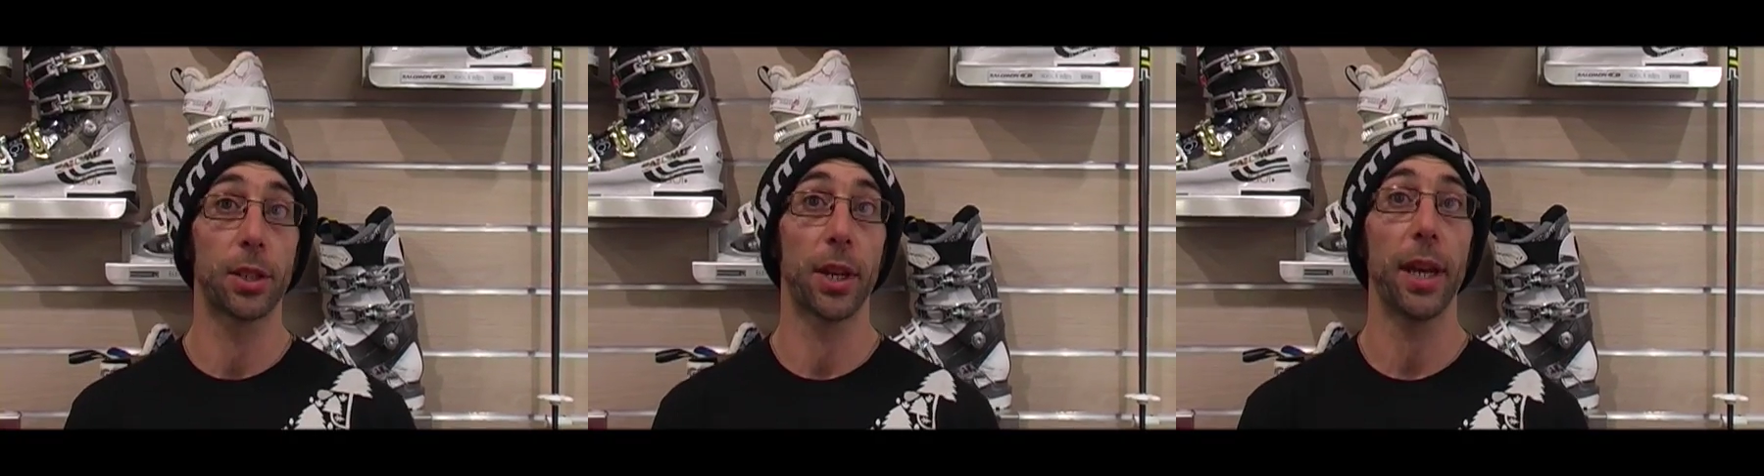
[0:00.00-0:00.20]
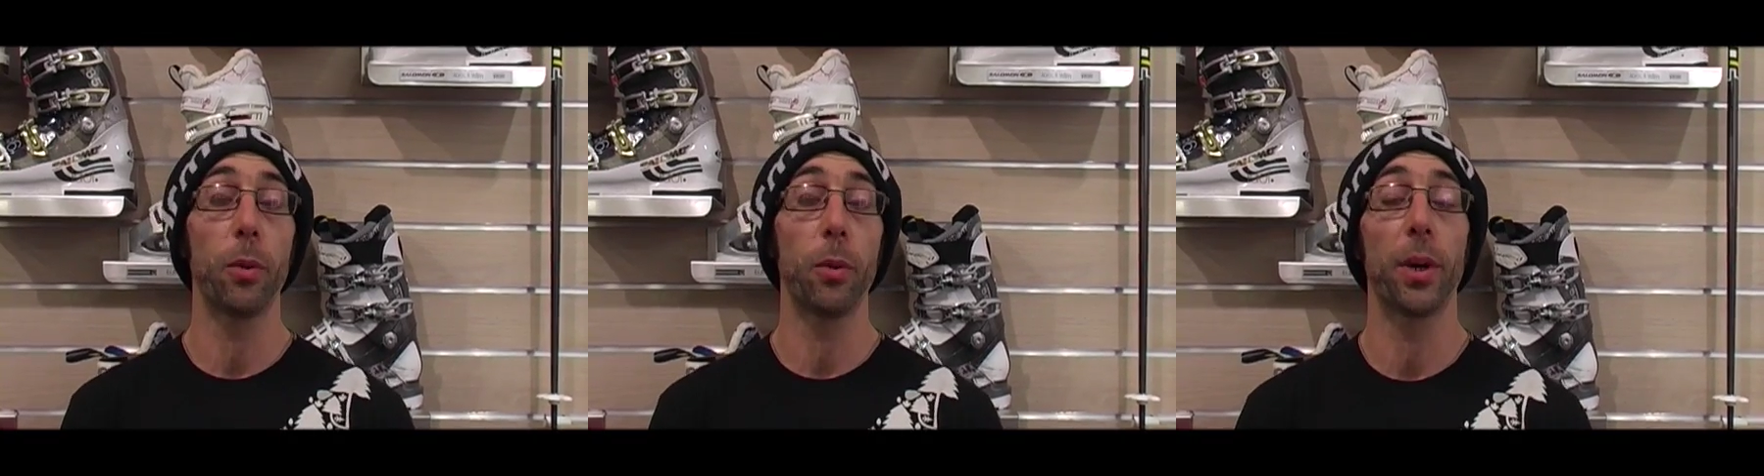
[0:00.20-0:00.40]

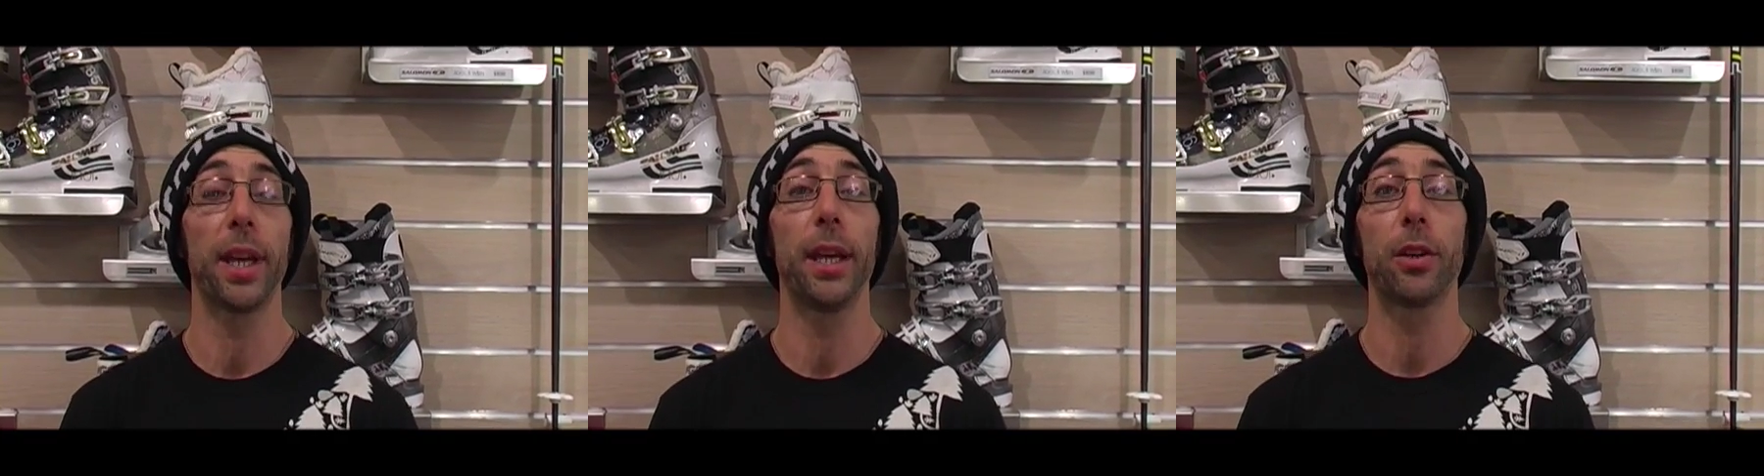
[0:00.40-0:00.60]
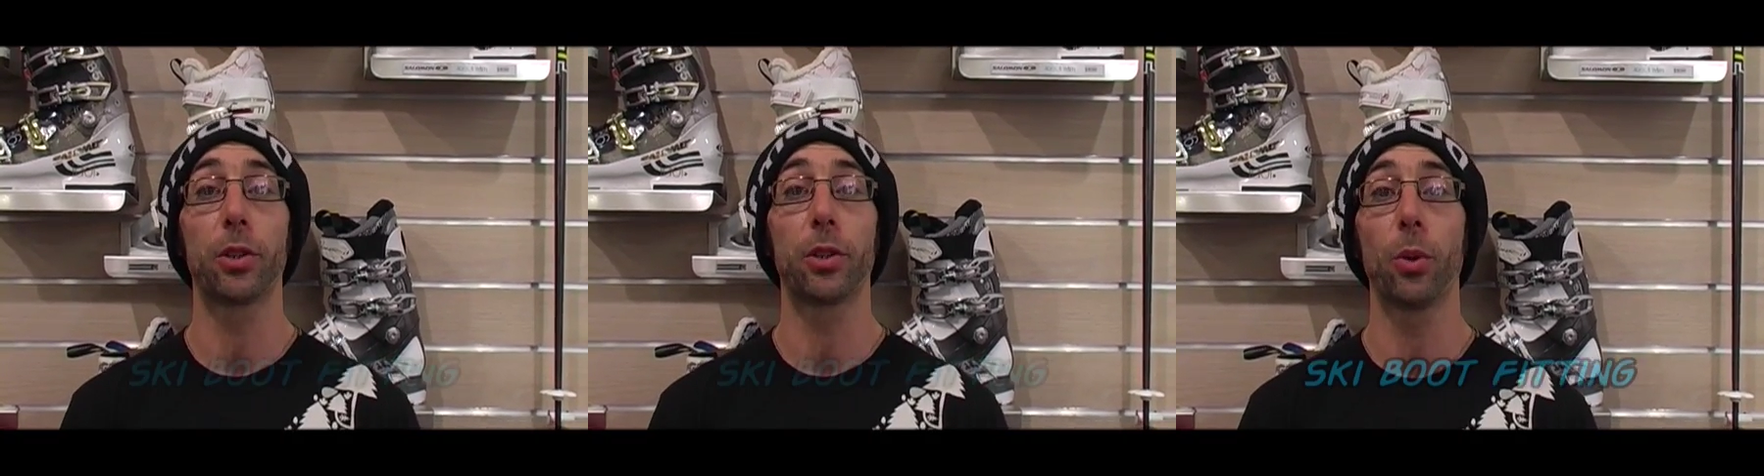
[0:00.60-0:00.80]
Today we're
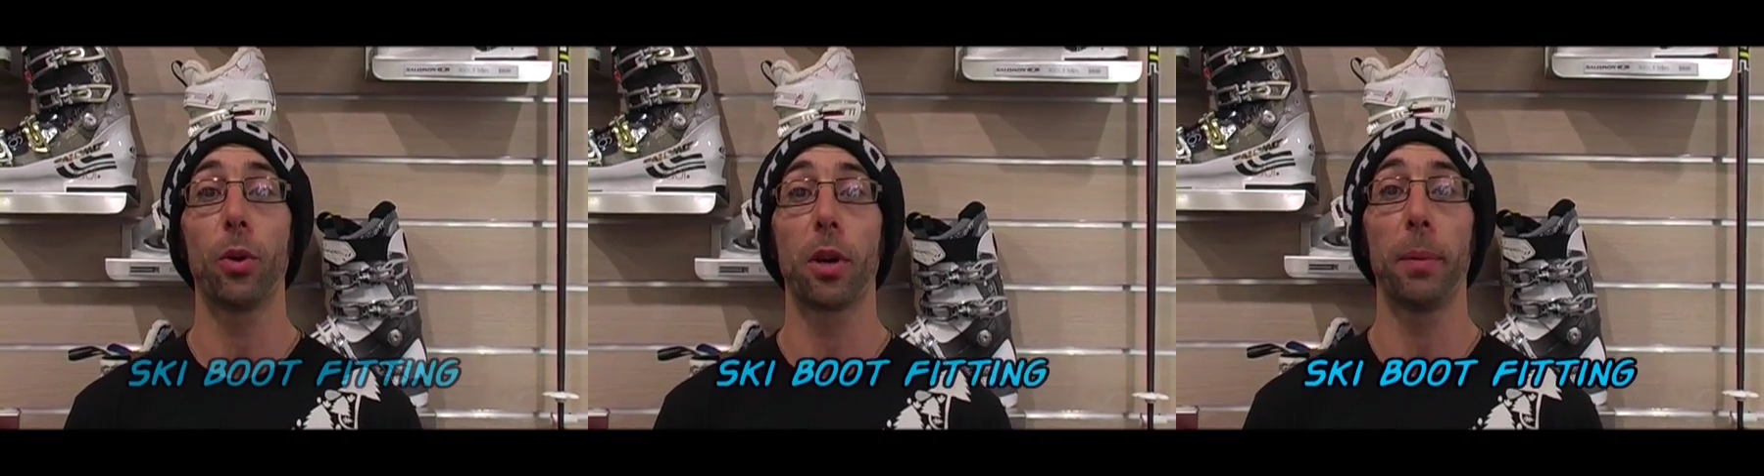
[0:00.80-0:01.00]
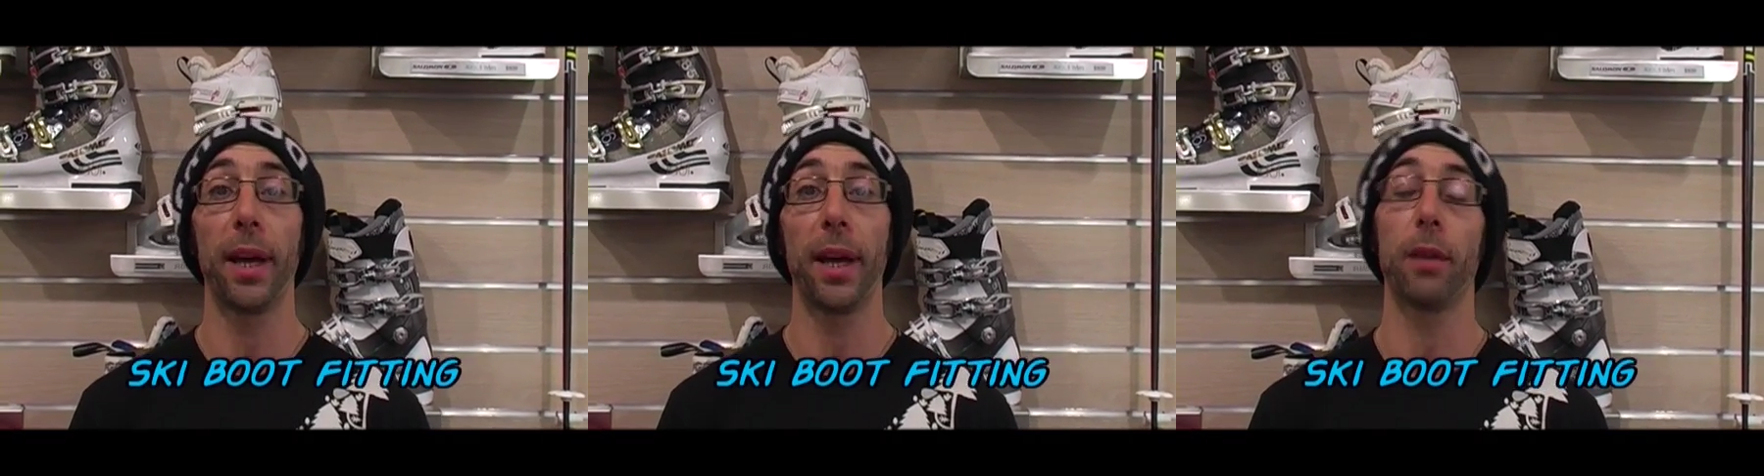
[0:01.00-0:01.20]
here to
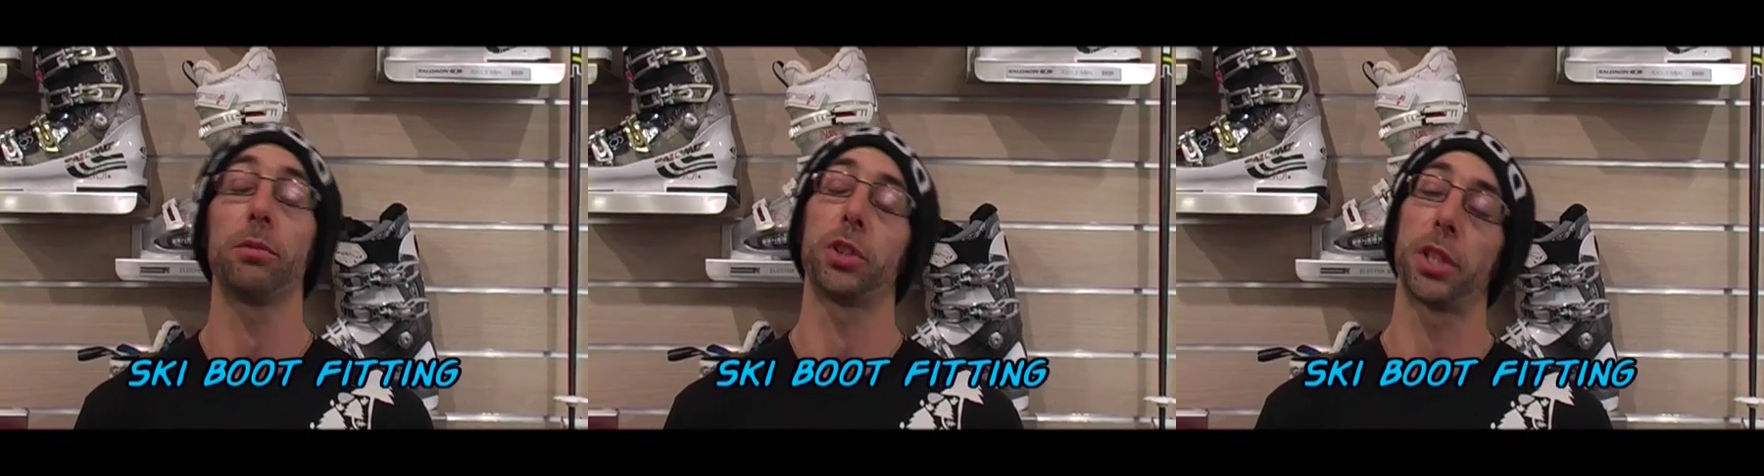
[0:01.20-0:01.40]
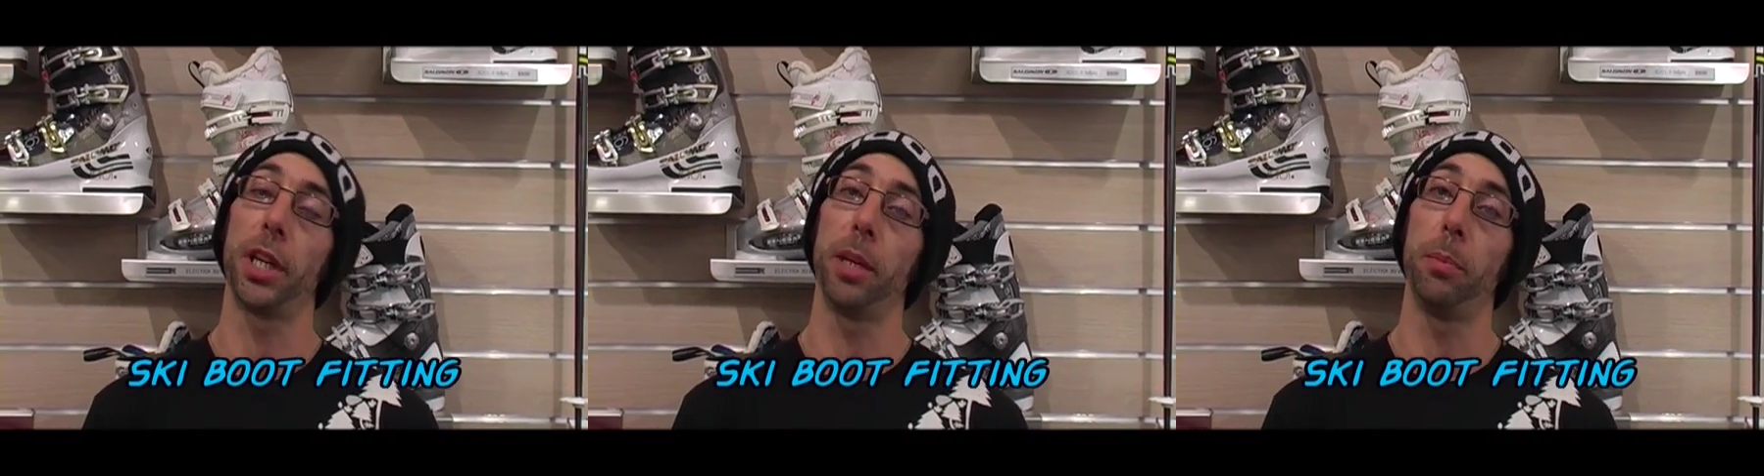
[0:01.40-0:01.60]
talk
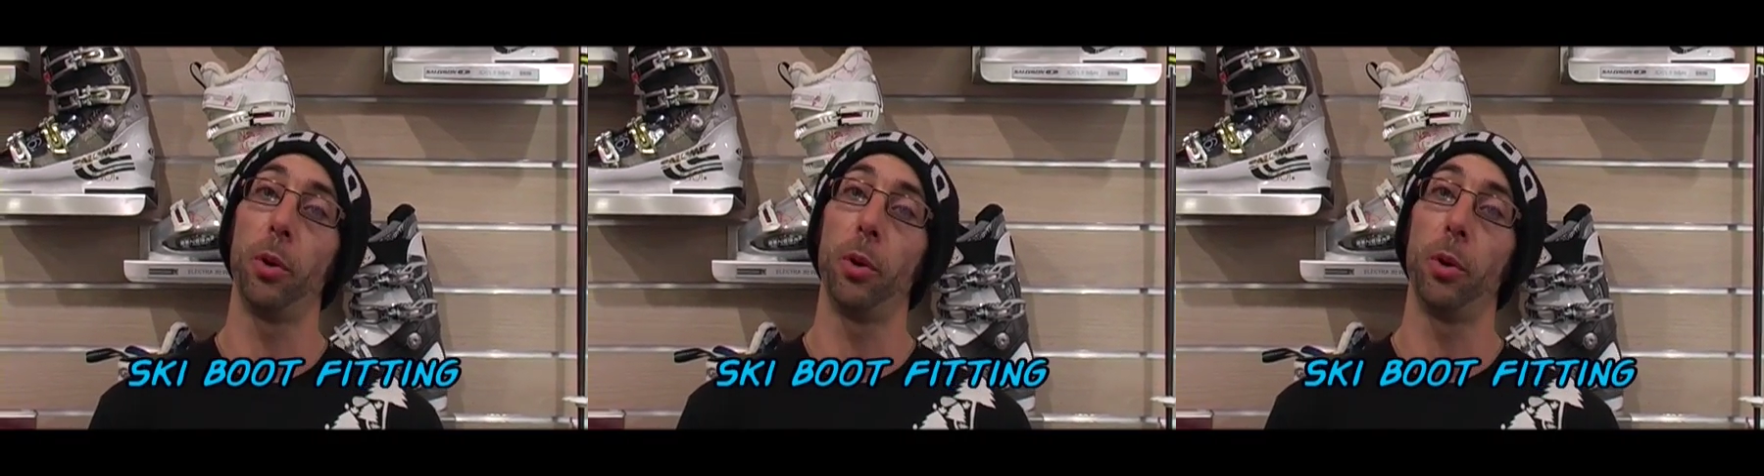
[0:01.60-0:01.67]
about ski